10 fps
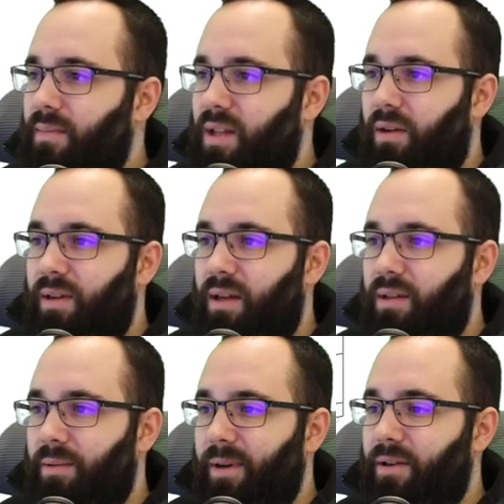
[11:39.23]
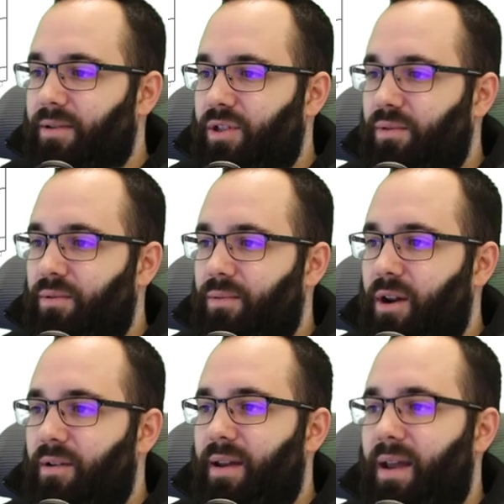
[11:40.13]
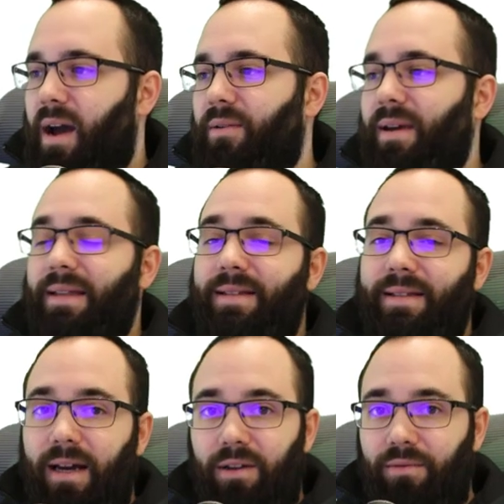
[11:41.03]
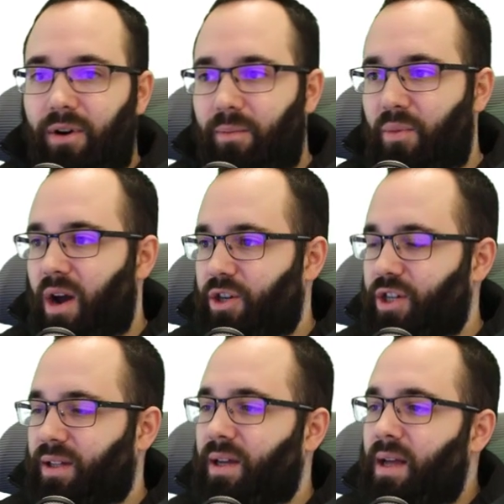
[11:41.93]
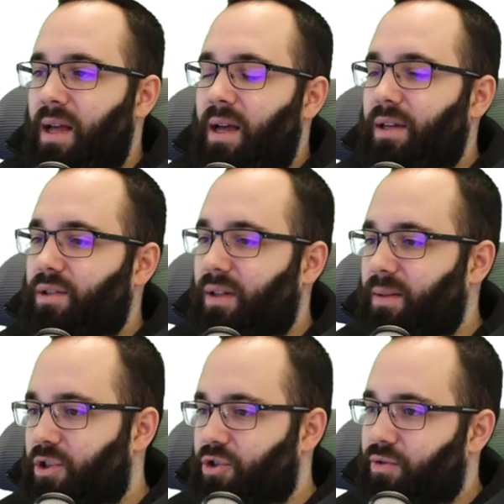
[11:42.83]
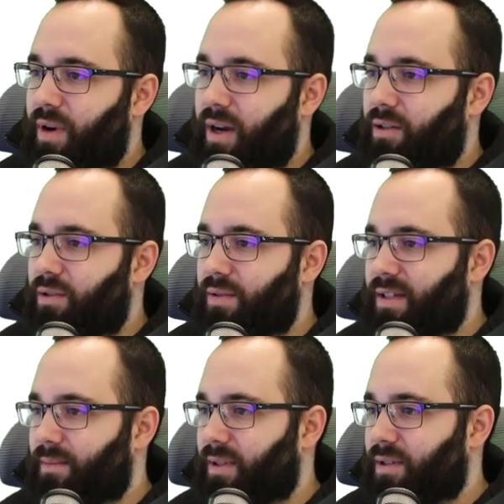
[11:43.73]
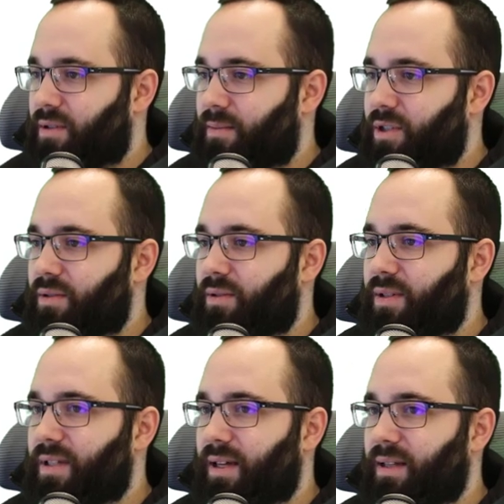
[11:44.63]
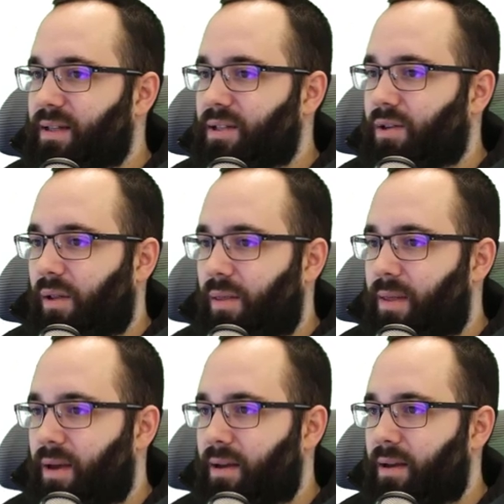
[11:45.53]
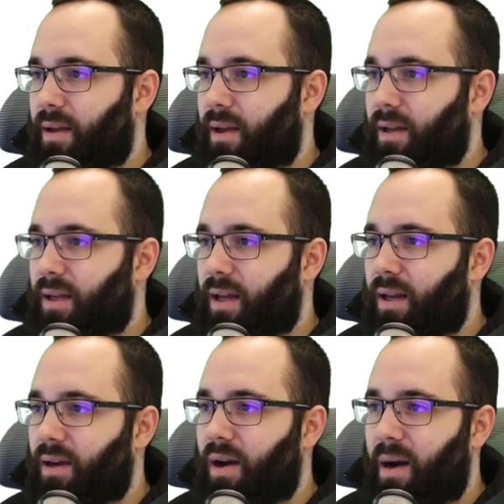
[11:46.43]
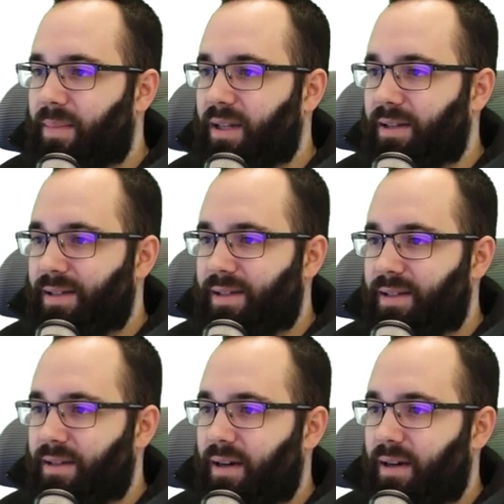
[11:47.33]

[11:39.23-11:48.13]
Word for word: Okay, there we go. So we're now inside of our project. So let me try to do something. So I'm just going to select this whole thing, and can I copy this?